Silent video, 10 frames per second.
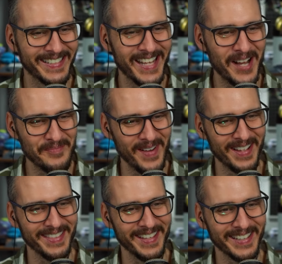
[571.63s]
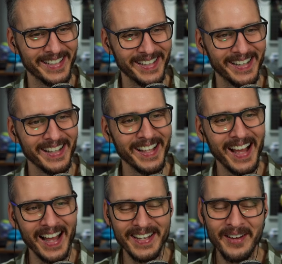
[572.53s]
not my thing.
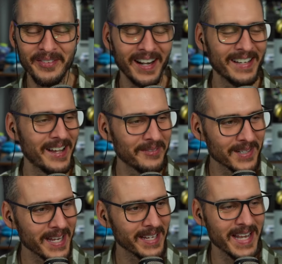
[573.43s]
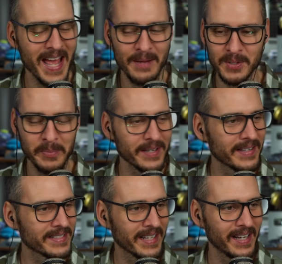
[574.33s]
I never, I never take naps
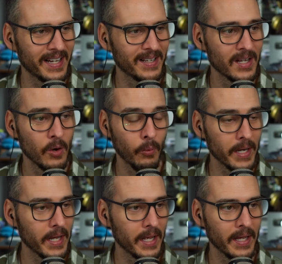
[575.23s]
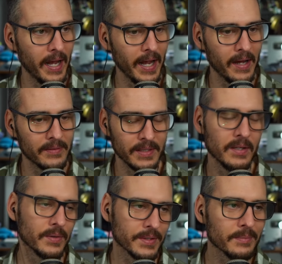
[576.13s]
because uh, one, I, I, you
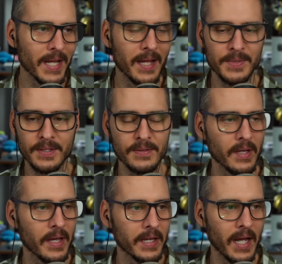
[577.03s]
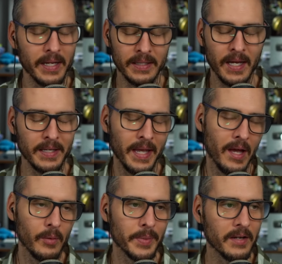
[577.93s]
know, sometimes it's like I, I can't
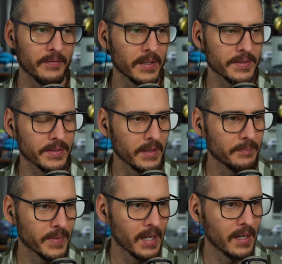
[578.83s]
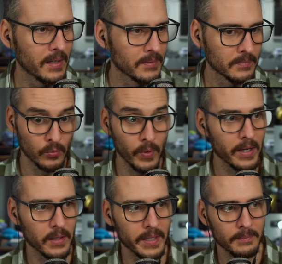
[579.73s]
help it. I fell asleep. Uh,
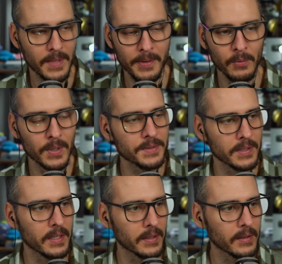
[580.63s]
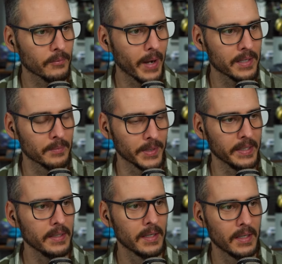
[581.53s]
rarely, maybe once a year, randomly,
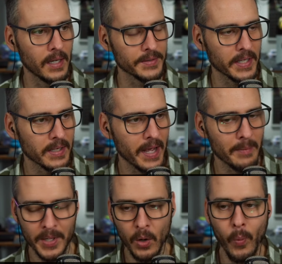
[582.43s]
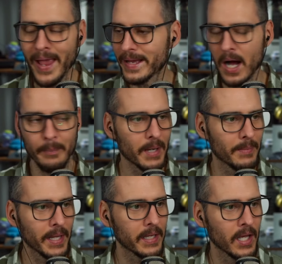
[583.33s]
I'll take a nap, but I'll wake up and I'm
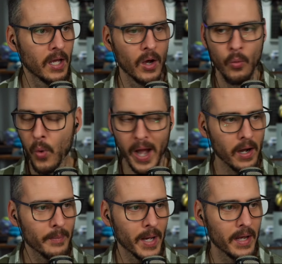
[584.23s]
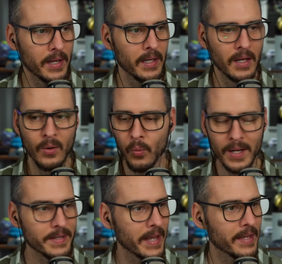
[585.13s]
like, where am I? What
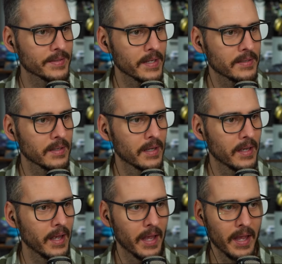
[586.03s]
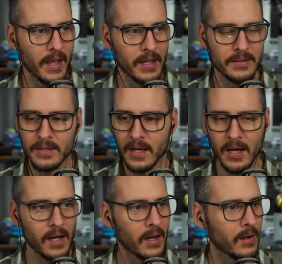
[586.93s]
day is it? And
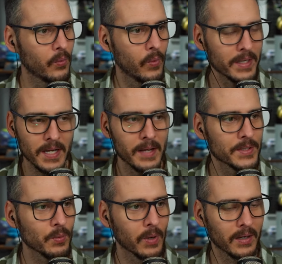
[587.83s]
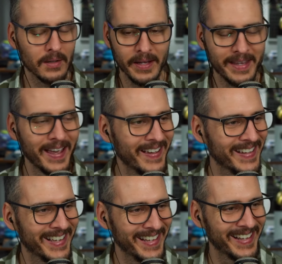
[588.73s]
uh, what time is work? Like,
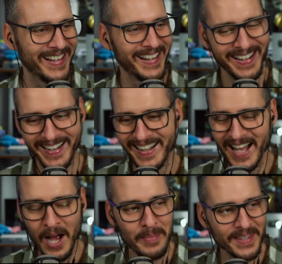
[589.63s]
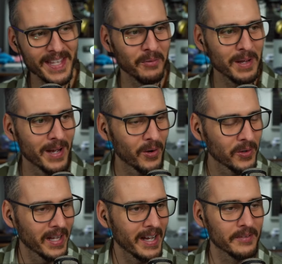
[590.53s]
I've been that way my whole
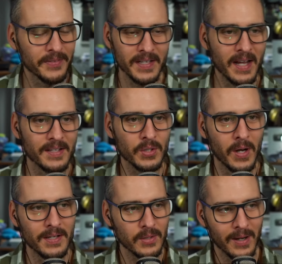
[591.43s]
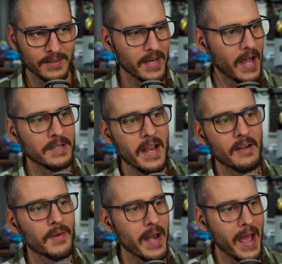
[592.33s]
life, and I, so I, so I, I
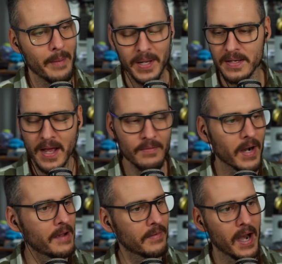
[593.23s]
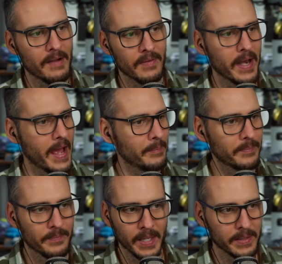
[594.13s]
never nap. I never, ever, ever nap.
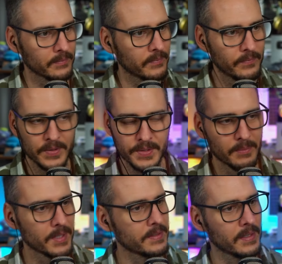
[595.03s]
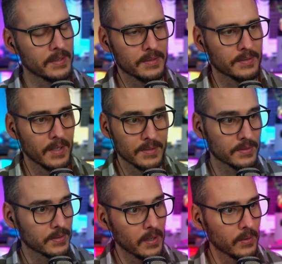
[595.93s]
Like for some reason, I just, I just
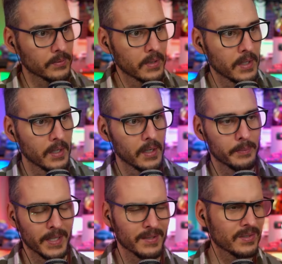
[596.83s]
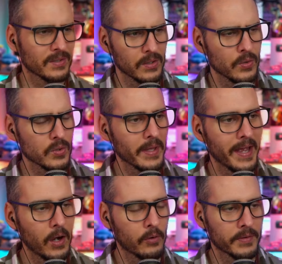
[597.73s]
don't because usually I
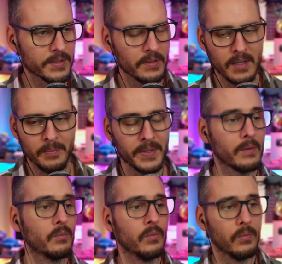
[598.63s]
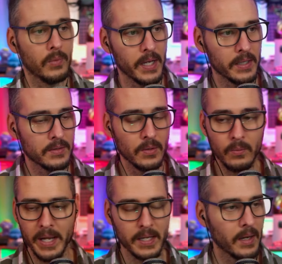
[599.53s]
oversleep and then when I do
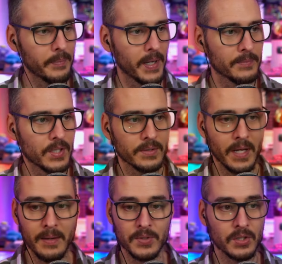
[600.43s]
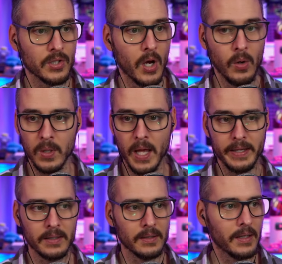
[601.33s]
wake up, I'm just I'm so
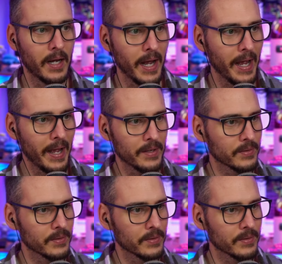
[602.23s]
like I don't